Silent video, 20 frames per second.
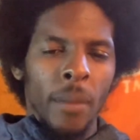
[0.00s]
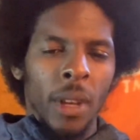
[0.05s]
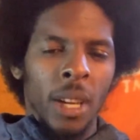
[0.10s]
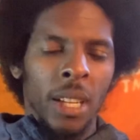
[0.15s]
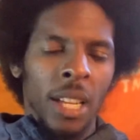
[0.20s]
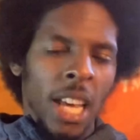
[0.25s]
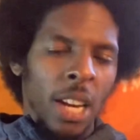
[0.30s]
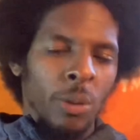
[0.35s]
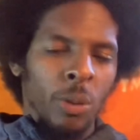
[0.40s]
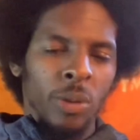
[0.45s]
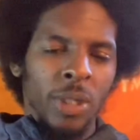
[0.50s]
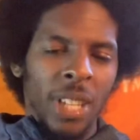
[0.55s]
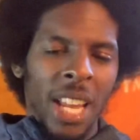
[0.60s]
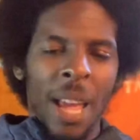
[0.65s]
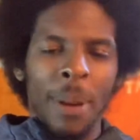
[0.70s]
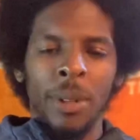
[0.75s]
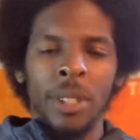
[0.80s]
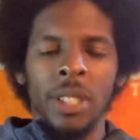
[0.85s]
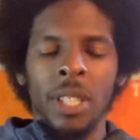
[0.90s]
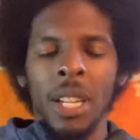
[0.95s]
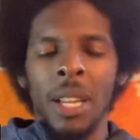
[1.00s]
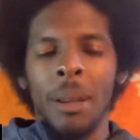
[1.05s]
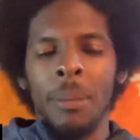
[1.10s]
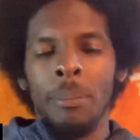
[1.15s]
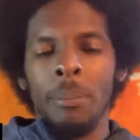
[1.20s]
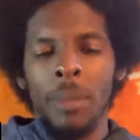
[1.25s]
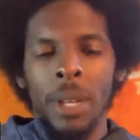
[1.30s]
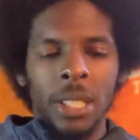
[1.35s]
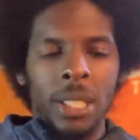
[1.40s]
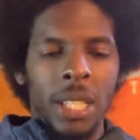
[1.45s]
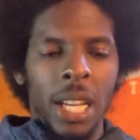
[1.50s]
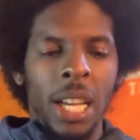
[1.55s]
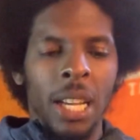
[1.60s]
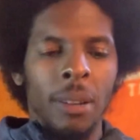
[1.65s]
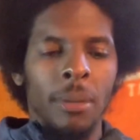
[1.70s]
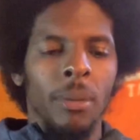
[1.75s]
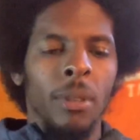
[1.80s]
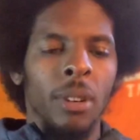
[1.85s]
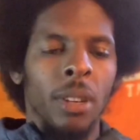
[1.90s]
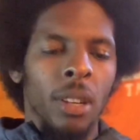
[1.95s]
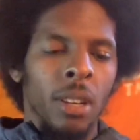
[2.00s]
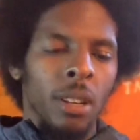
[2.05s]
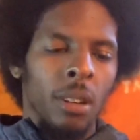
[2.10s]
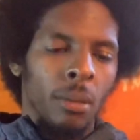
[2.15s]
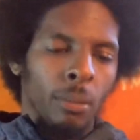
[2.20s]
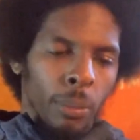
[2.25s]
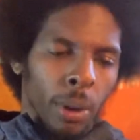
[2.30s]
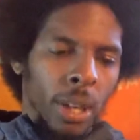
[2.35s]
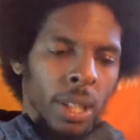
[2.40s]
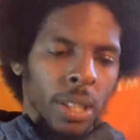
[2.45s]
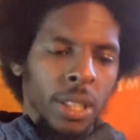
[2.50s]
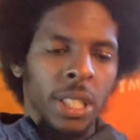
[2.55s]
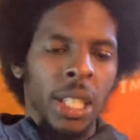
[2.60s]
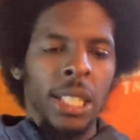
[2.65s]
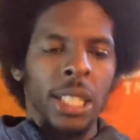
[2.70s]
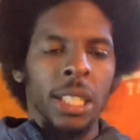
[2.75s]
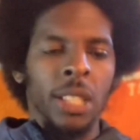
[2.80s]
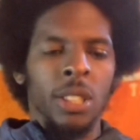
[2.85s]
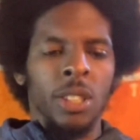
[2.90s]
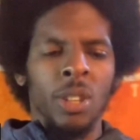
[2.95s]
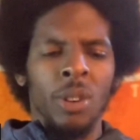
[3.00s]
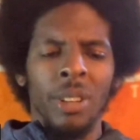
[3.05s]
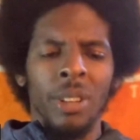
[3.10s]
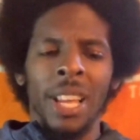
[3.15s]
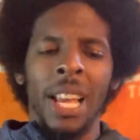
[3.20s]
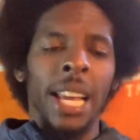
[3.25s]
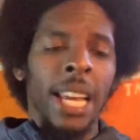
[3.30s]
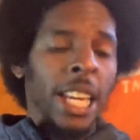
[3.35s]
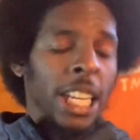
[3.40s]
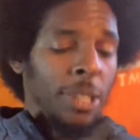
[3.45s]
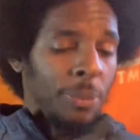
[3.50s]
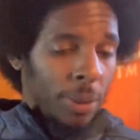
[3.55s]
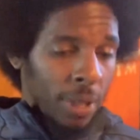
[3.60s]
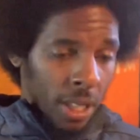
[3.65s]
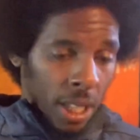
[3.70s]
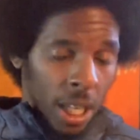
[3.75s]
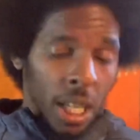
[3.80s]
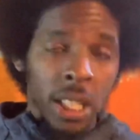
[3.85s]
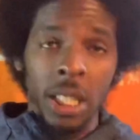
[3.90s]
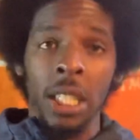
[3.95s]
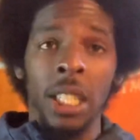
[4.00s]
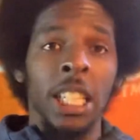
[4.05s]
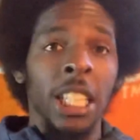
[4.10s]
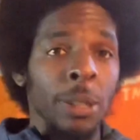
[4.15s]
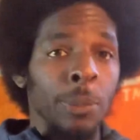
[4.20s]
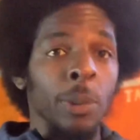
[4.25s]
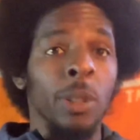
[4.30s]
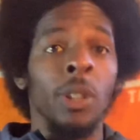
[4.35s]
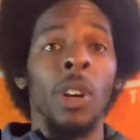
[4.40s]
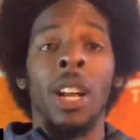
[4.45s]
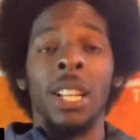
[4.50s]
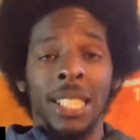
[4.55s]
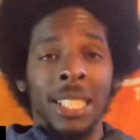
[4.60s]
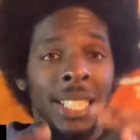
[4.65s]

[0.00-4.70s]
Collateral Damage mixtape, but shout out to Zotiyac. He's been hustling. He's been grinding.